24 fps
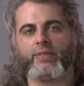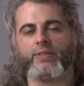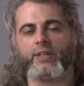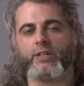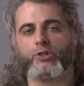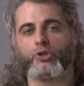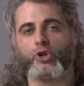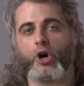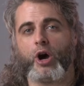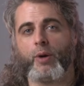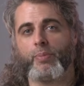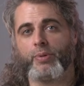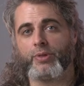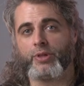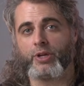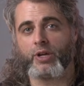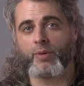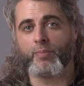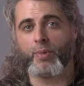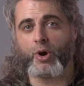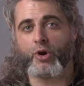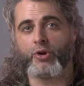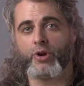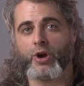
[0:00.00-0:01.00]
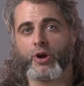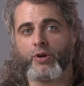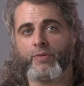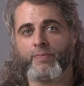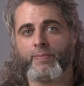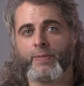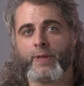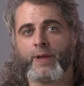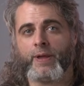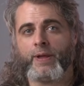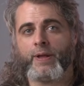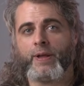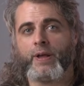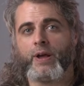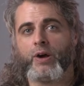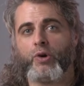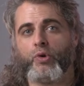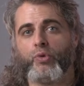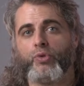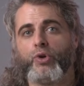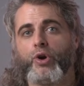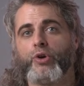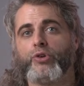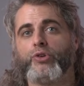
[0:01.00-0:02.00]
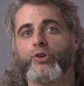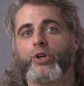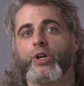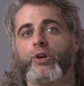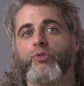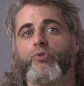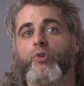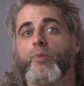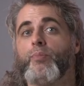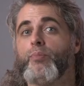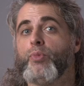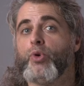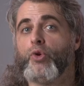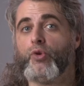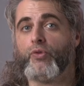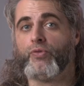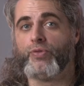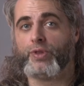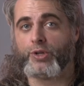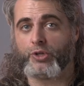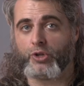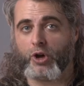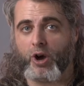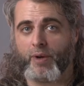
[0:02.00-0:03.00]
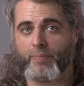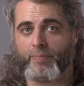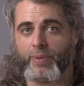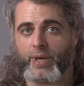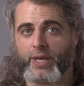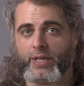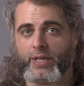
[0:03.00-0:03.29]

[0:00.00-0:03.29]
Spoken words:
at the top of the Komodo, although you can remove the top